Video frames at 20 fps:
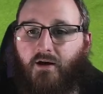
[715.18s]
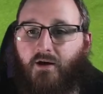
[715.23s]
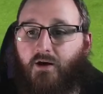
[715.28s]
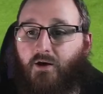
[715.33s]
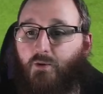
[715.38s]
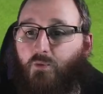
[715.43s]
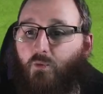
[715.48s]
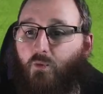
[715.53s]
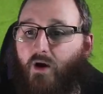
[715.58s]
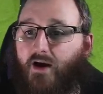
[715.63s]

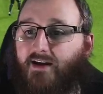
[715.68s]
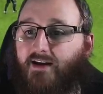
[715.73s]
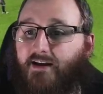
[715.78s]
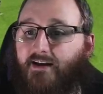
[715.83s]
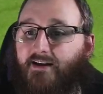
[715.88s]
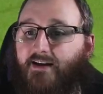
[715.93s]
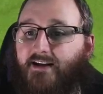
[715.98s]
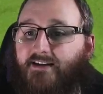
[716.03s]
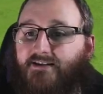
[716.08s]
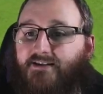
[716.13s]
Wakely
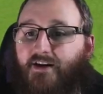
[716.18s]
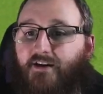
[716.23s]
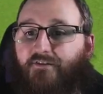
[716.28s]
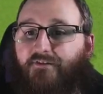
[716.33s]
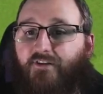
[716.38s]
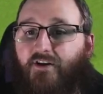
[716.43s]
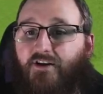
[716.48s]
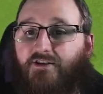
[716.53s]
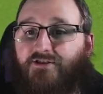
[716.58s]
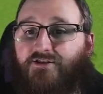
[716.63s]
gets there
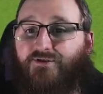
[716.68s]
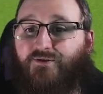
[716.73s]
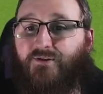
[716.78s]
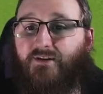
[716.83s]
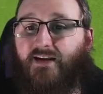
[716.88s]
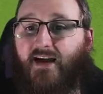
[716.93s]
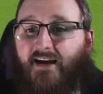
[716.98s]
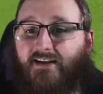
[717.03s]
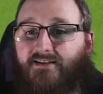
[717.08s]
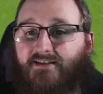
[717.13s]
first.
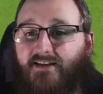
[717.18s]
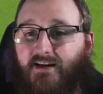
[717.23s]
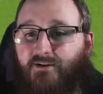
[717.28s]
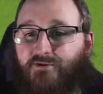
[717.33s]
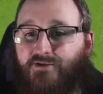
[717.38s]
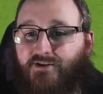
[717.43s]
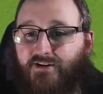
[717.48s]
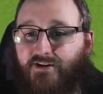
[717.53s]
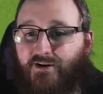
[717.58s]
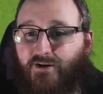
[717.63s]
Street heads down
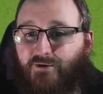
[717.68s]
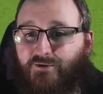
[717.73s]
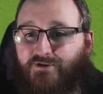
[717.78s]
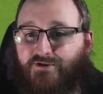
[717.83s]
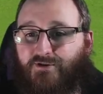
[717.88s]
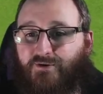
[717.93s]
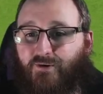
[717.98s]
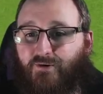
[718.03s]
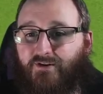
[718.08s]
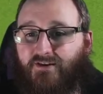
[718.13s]
to the goal
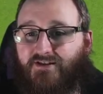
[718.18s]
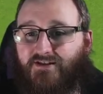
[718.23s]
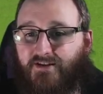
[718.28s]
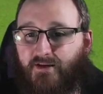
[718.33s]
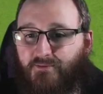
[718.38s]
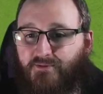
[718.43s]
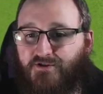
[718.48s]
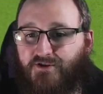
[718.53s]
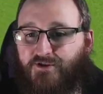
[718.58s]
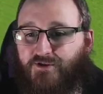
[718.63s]
scorer, the
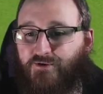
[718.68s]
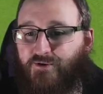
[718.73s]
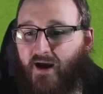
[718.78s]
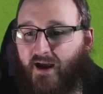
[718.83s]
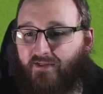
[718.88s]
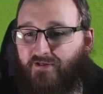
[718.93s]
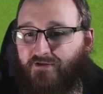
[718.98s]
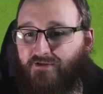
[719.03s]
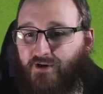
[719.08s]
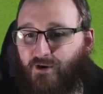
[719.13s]
substitute
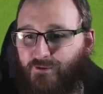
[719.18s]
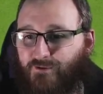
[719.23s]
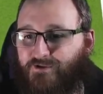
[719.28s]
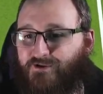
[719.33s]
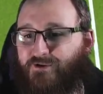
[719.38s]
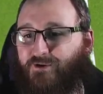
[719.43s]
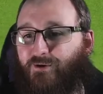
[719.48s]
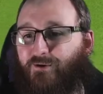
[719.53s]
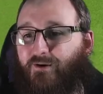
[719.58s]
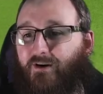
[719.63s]
and goal
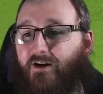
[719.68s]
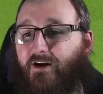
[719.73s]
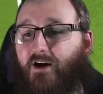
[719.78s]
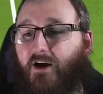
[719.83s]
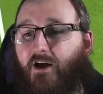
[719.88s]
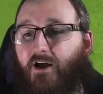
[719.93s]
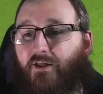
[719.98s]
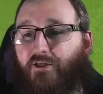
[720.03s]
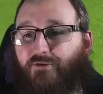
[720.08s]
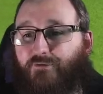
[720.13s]
scorer.
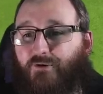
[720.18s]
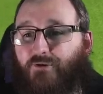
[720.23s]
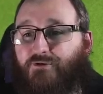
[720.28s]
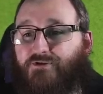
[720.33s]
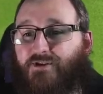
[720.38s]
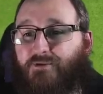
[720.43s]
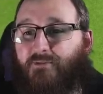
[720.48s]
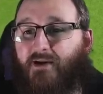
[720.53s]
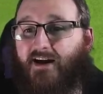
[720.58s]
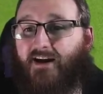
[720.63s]
Through
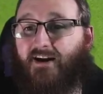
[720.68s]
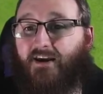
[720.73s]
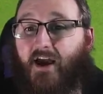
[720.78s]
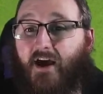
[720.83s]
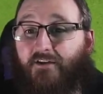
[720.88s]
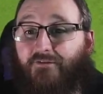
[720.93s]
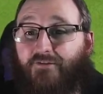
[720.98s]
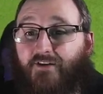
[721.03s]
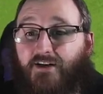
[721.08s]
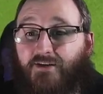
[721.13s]
to
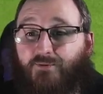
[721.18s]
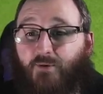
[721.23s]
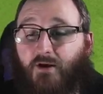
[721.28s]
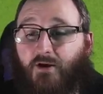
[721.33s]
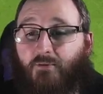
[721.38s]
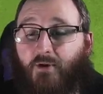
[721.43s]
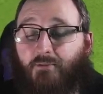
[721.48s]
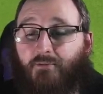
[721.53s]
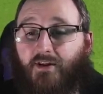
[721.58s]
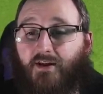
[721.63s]
McAneff. He's one
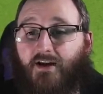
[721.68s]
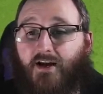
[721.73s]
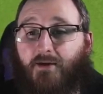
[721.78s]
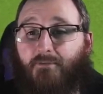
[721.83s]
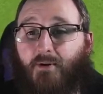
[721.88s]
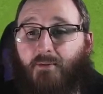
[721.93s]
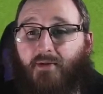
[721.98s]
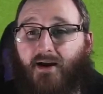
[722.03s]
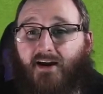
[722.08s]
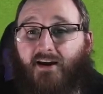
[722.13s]
on one with the
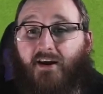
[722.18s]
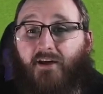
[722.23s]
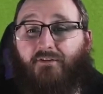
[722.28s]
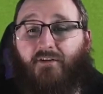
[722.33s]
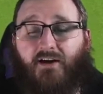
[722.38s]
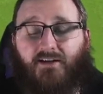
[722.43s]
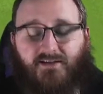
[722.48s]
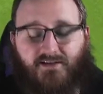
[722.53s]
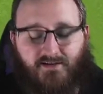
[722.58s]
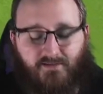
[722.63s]
keeper. McAneff
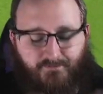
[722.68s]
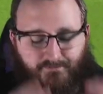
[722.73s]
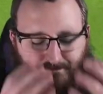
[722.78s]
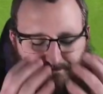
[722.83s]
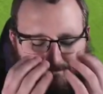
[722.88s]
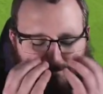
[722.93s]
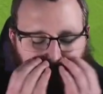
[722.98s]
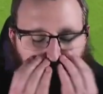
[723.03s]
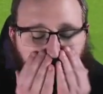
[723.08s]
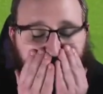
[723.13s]
has to
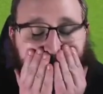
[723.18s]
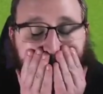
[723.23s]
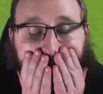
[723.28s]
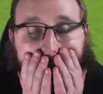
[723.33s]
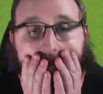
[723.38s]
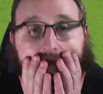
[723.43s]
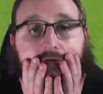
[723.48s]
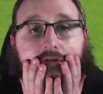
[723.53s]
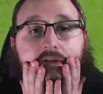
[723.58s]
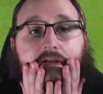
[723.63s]

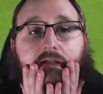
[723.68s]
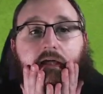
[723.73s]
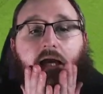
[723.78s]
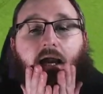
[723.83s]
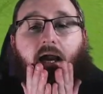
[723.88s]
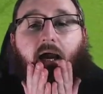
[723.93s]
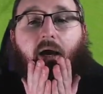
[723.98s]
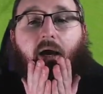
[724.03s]
how